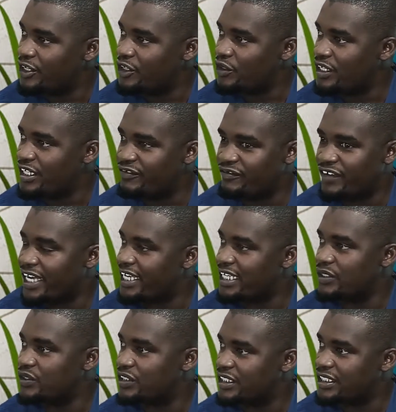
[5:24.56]
Your liver
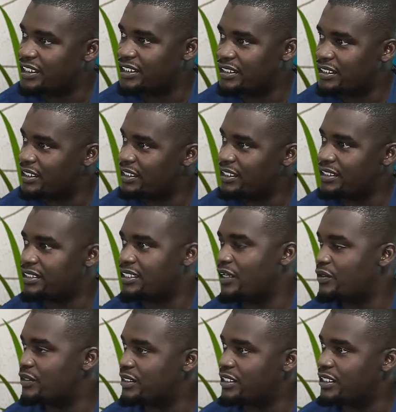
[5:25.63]
kills it. It's
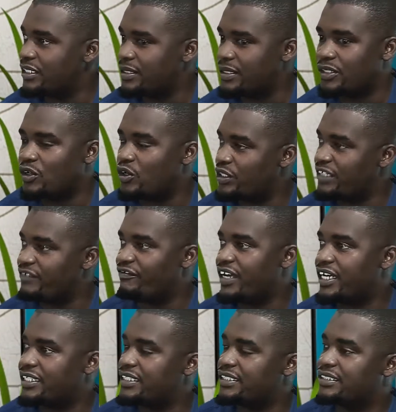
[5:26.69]
out the clotting
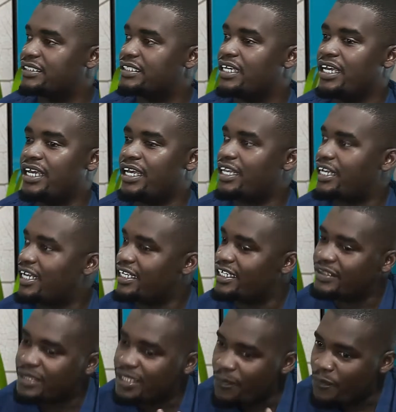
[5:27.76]
factors.
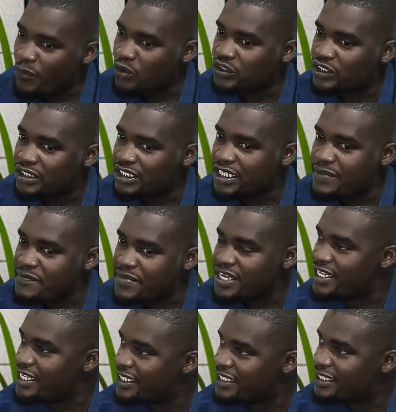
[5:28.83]
The most
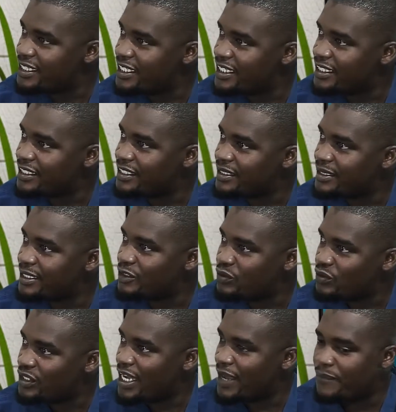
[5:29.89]
immediate thing that
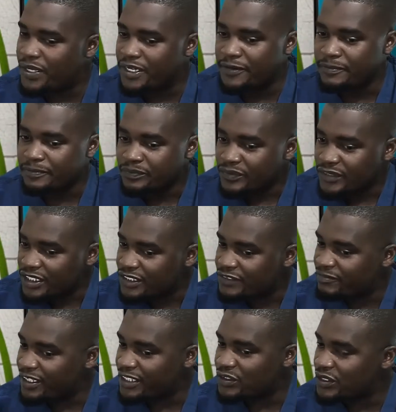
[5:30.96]
would happen is
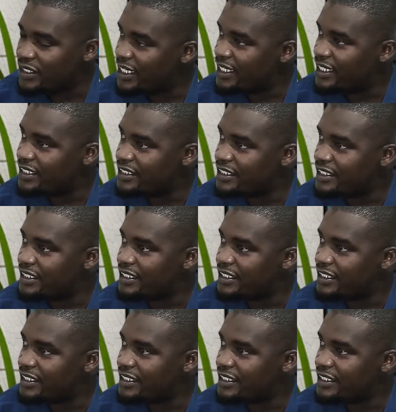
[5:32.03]
vasodilating,